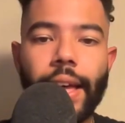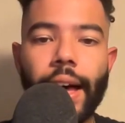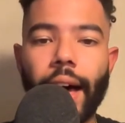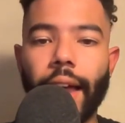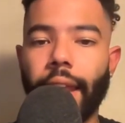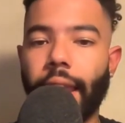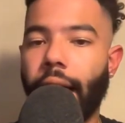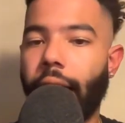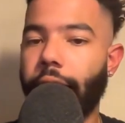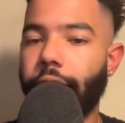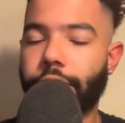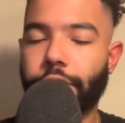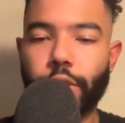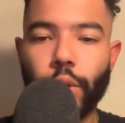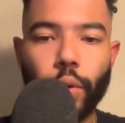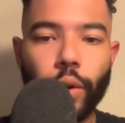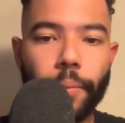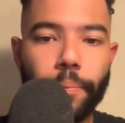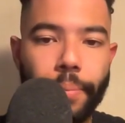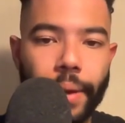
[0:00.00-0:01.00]
a lot of
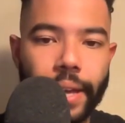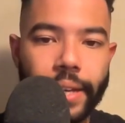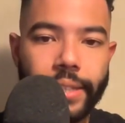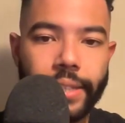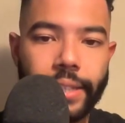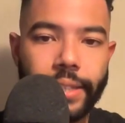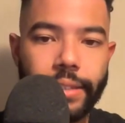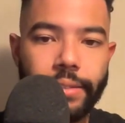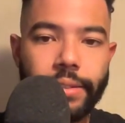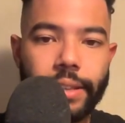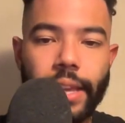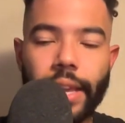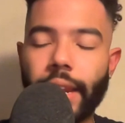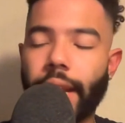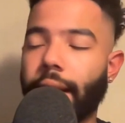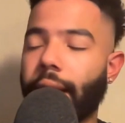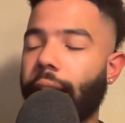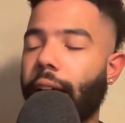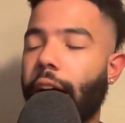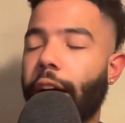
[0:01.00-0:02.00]
stolen bases, and
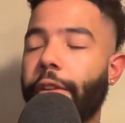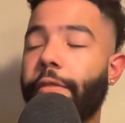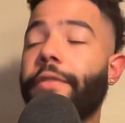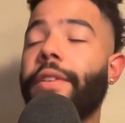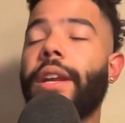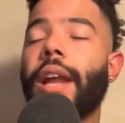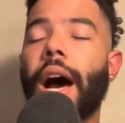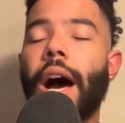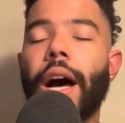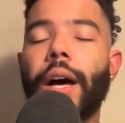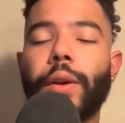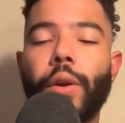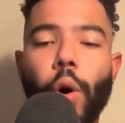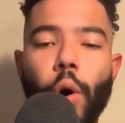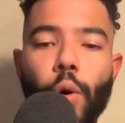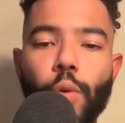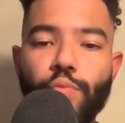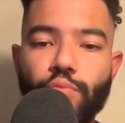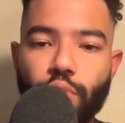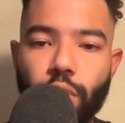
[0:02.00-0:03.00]
a lot of
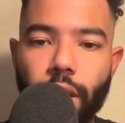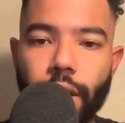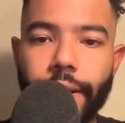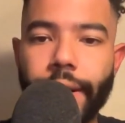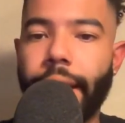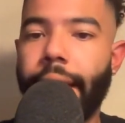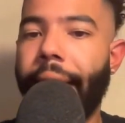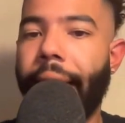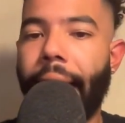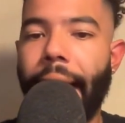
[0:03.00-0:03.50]
non-home run